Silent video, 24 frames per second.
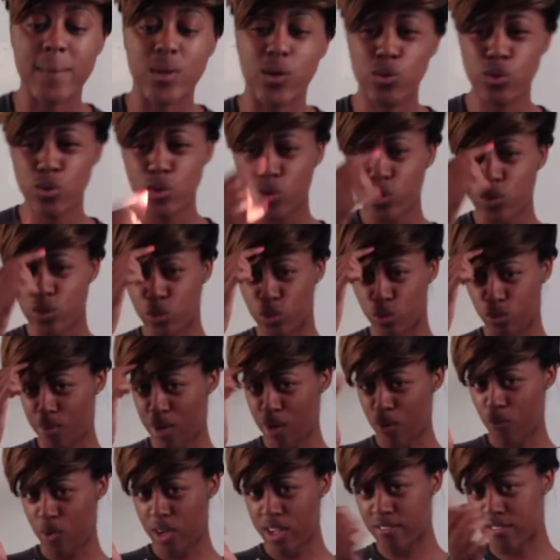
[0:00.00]
But, ooh,
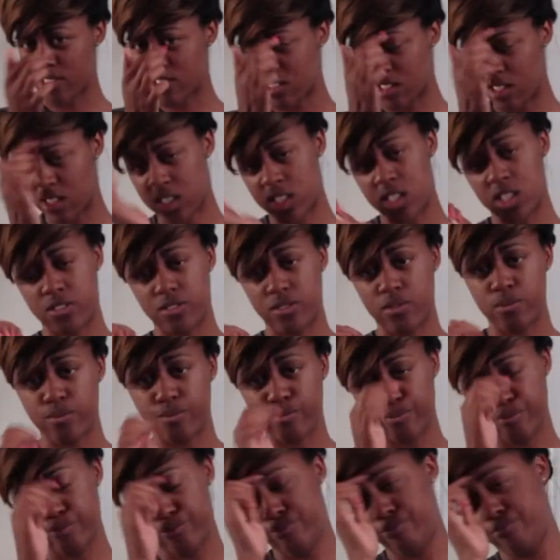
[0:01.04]
my weave is looking
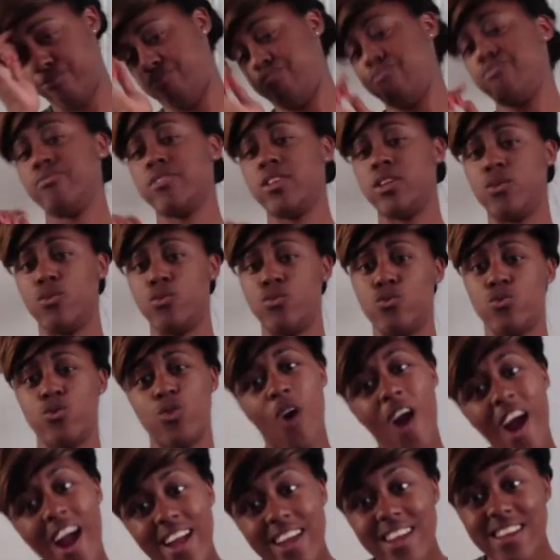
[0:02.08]

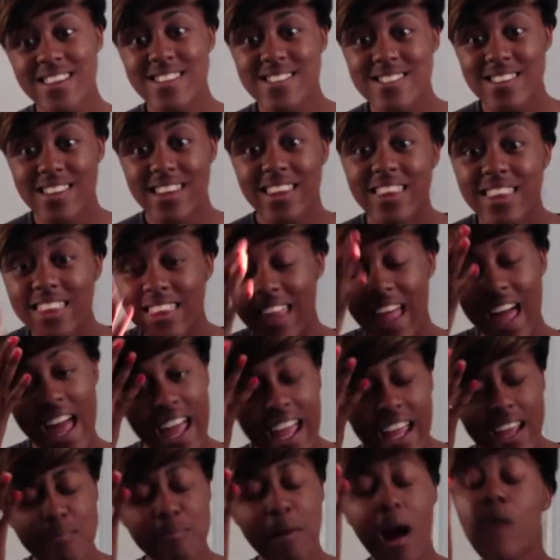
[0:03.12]
right
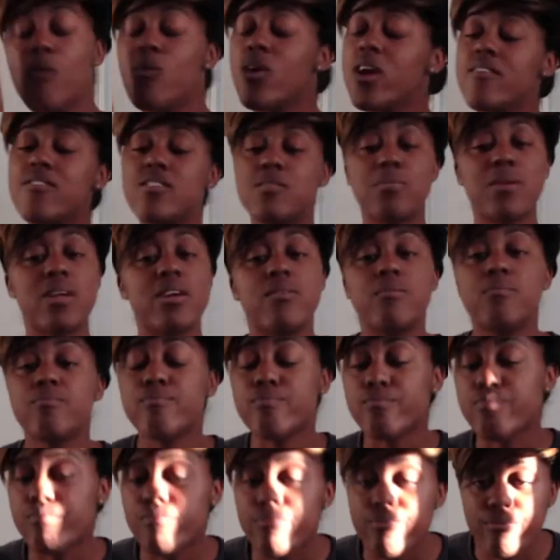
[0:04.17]
lay. My weaves be
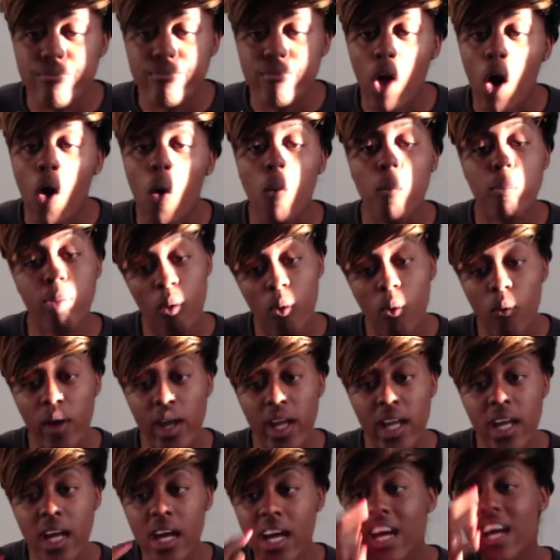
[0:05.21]
on
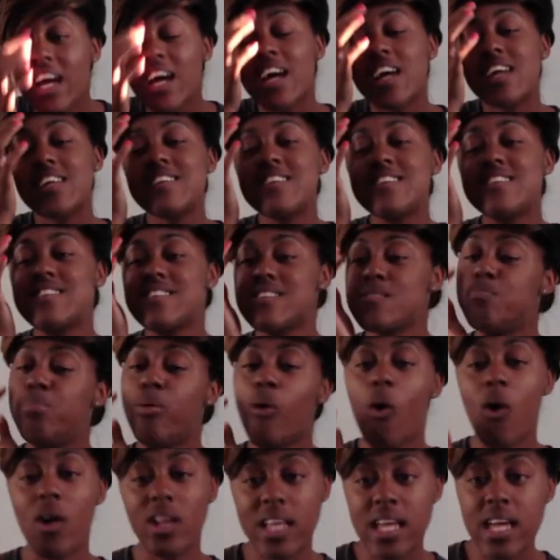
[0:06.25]
point.
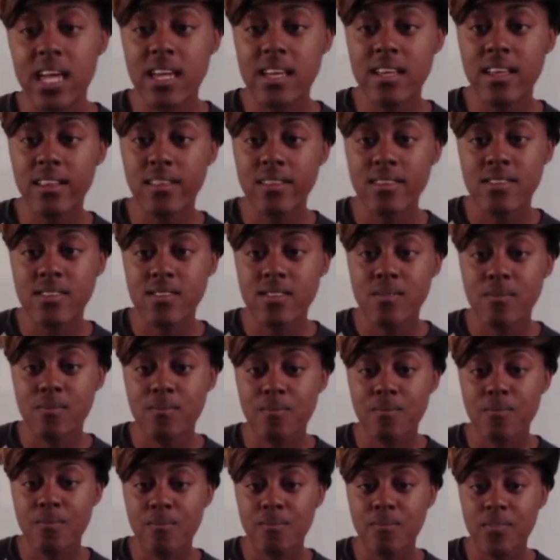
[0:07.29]
Pauline's
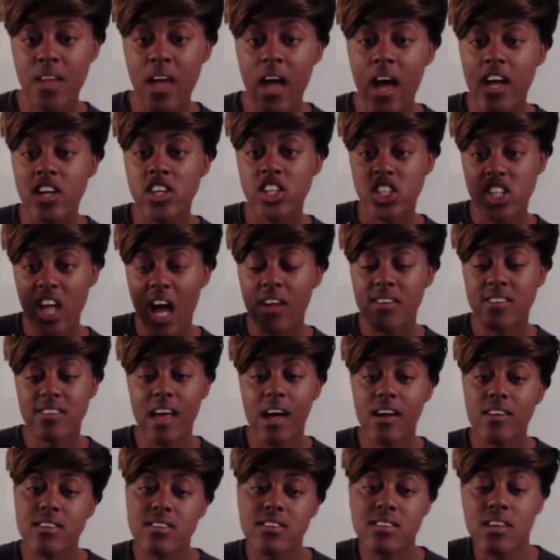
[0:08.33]
shouts
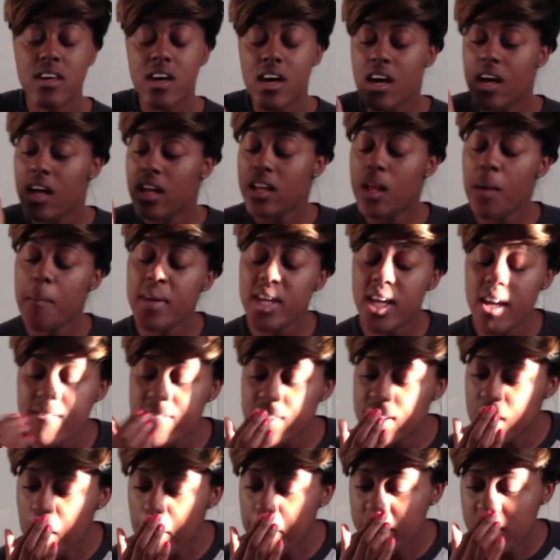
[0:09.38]
out. Let me give
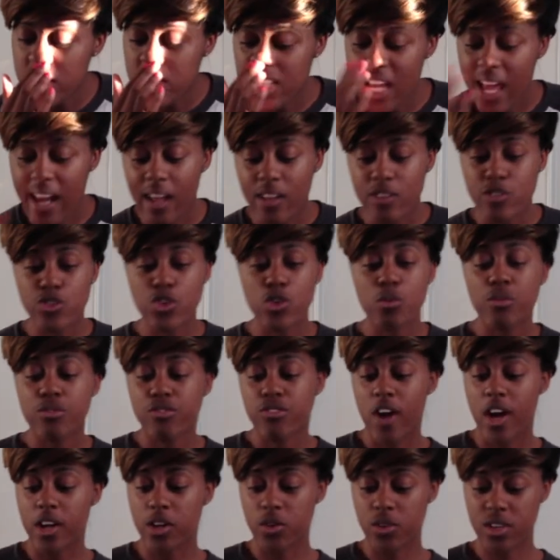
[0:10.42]
a couple of shout outs, too,
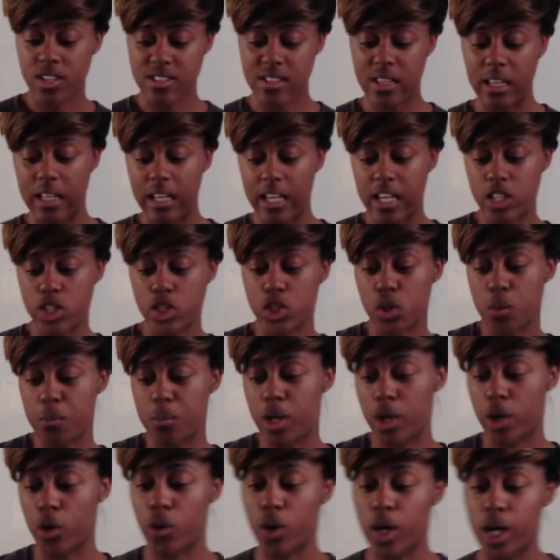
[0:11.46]
before I do this little
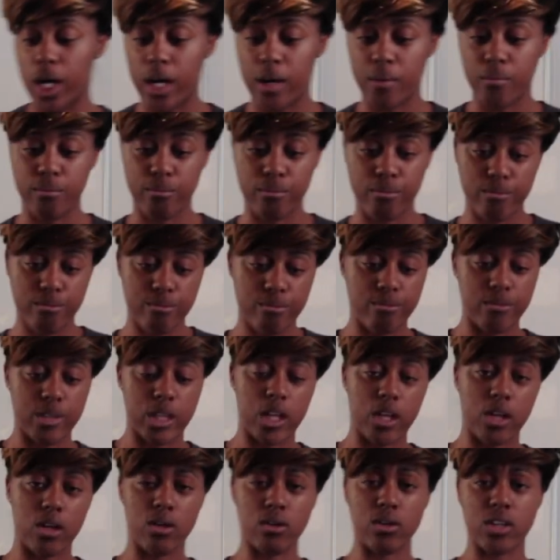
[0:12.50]
instrumental,
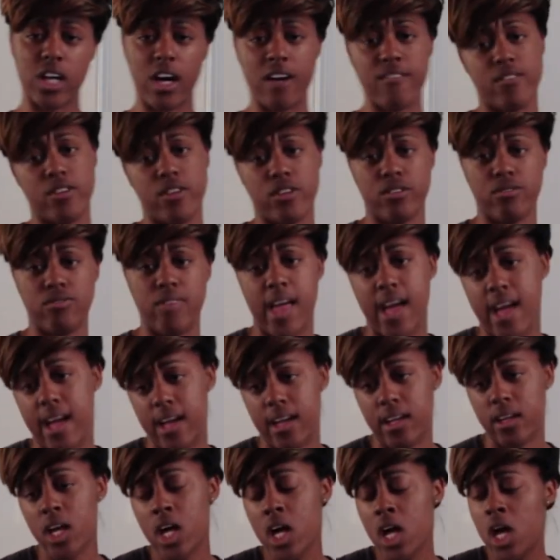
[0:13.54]
little cover
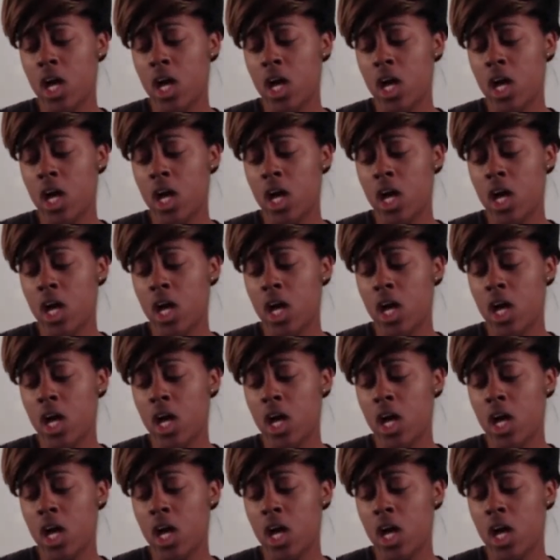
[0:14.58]
thing.